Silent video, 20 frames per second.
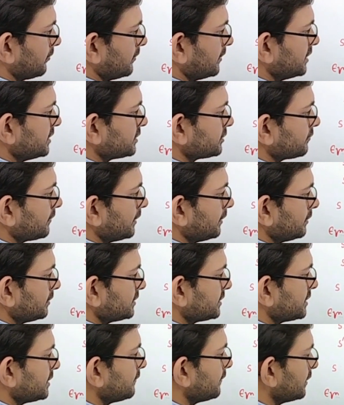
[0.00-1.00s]
this one
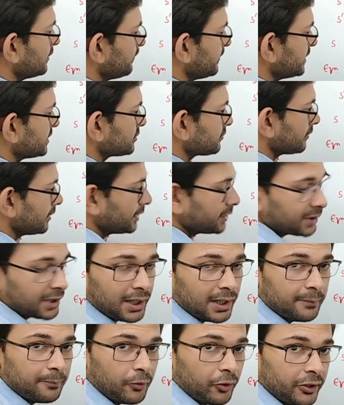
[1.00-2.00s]
C1P square, the
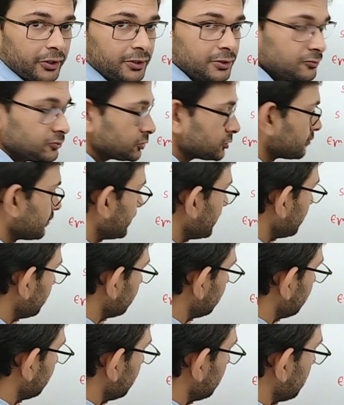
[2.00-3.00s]
hypotenuse square,
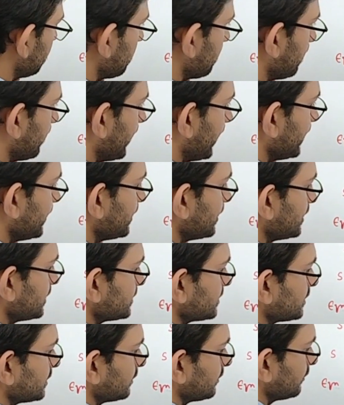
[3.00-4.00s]
minus
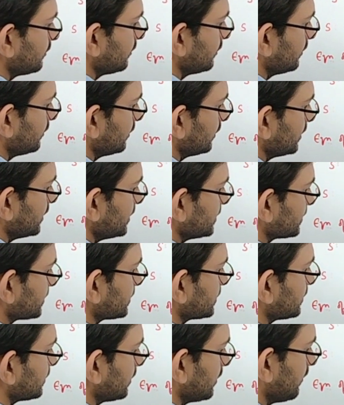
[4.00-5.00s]
this
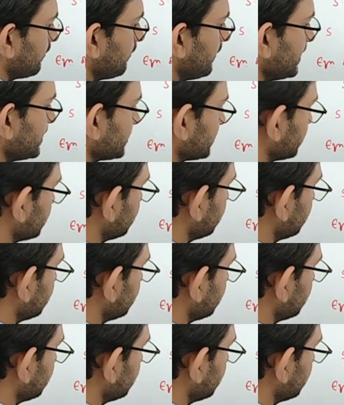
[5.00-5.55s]
base